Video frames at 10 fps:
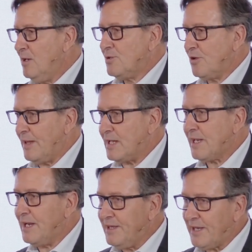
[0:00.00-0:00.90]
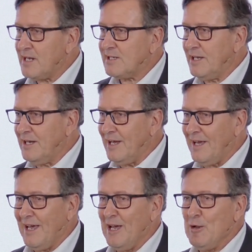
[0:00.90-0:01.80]
So that's an interesting
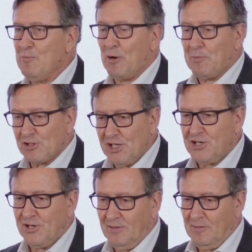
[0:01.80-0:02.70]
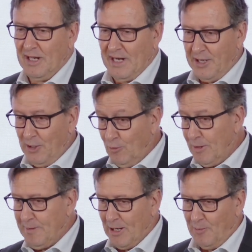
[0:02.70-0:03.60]
proposition and a new
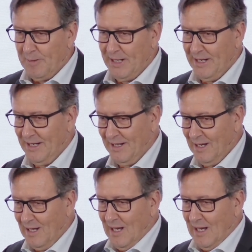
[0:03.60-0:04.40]
development in